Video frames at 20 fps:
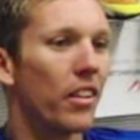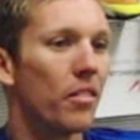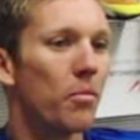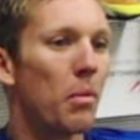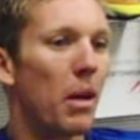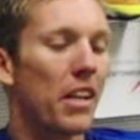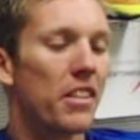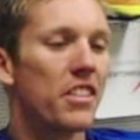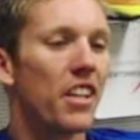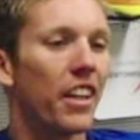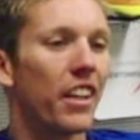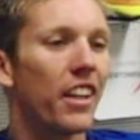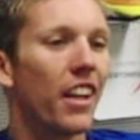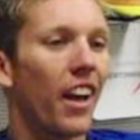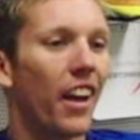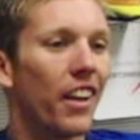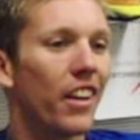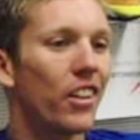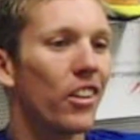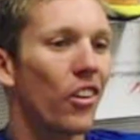about
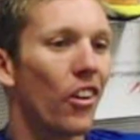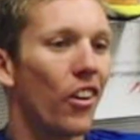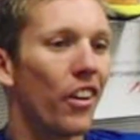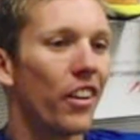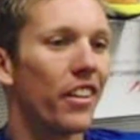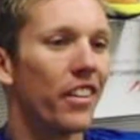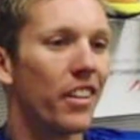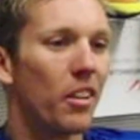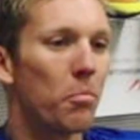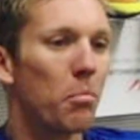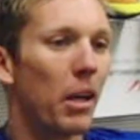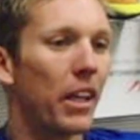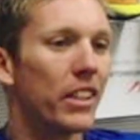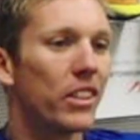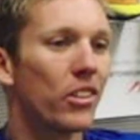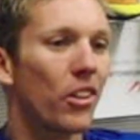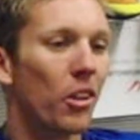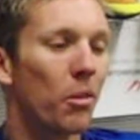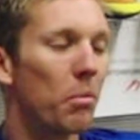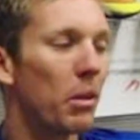10k, the pace
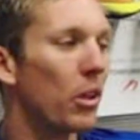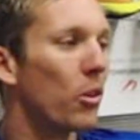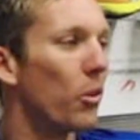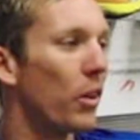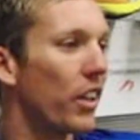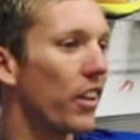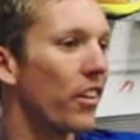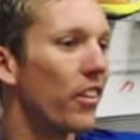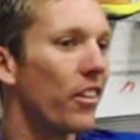got a bit quicker,